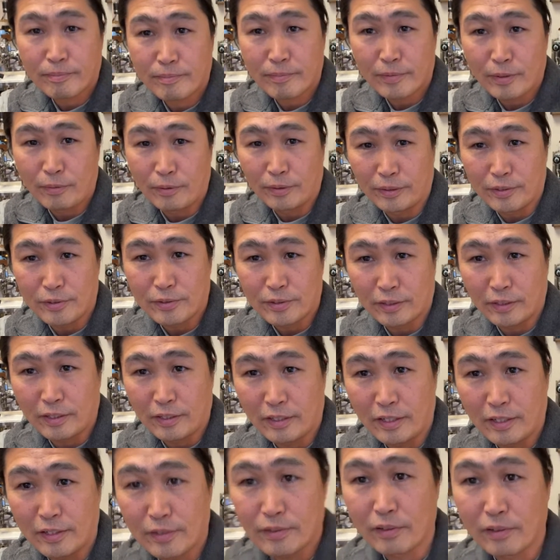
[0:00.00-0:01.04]
hold on a second
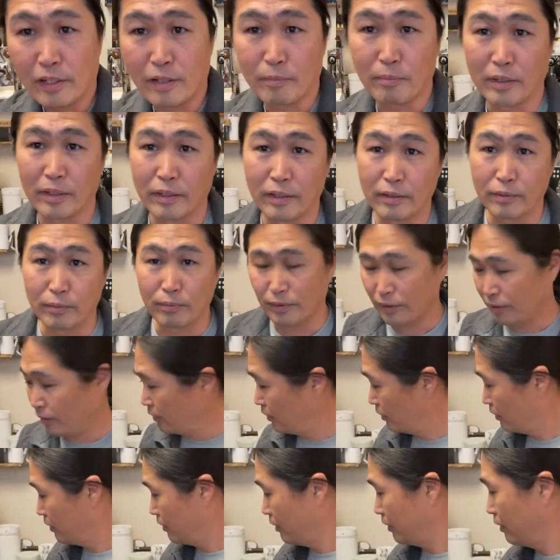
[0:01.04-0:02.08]
guys, let me read.
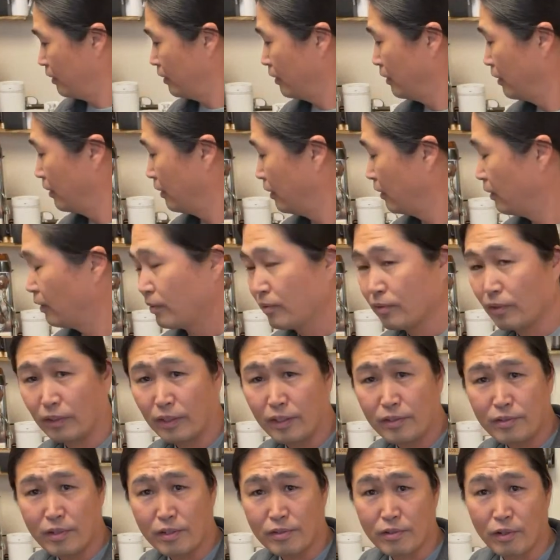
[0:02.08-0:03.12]
So
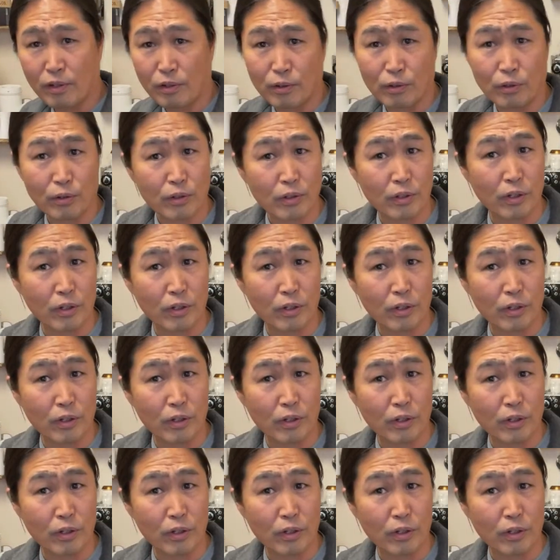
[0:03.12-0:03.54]
this is a